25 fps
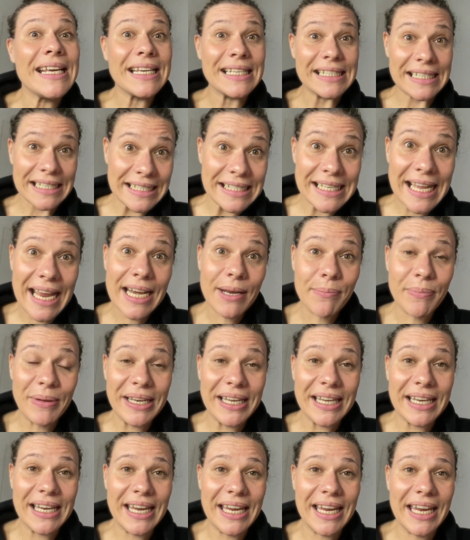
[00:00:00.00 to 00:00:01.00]

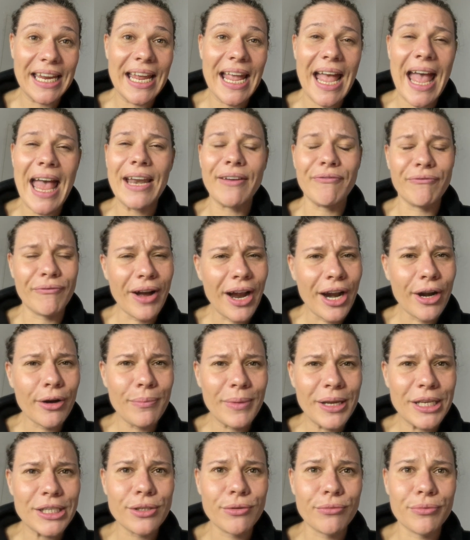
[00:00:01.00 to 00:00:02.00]
sustainability and
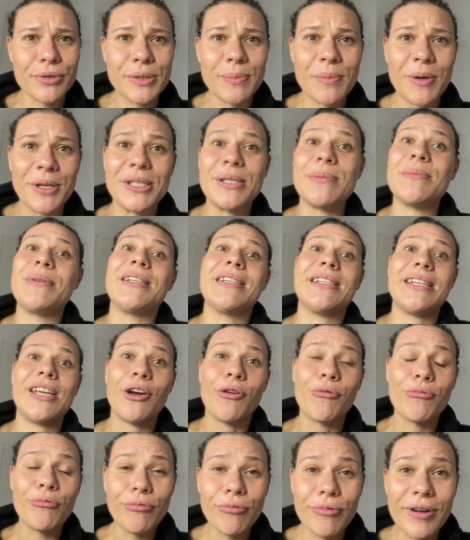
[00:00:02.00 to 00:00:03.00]
environmental responsibility
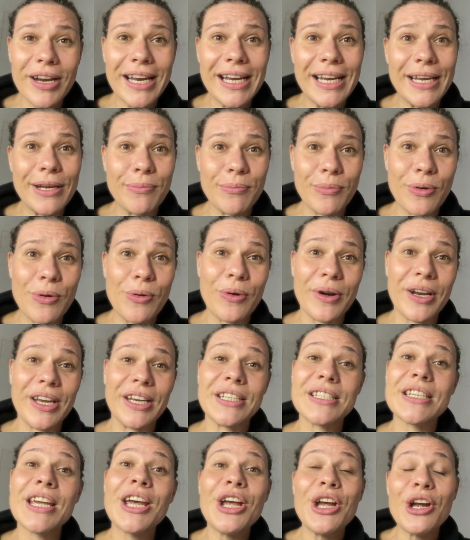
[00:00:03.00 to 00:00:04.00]
are really
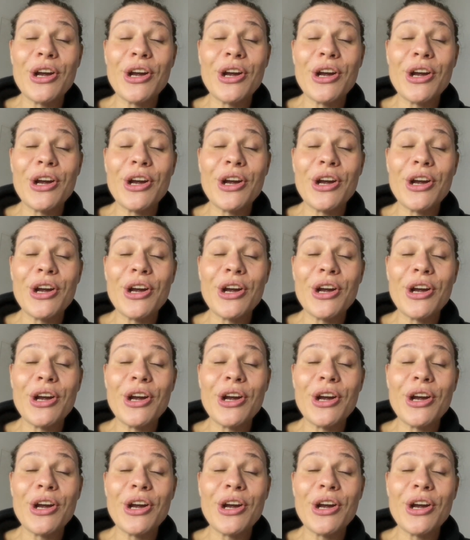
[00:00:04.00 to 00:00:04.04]
important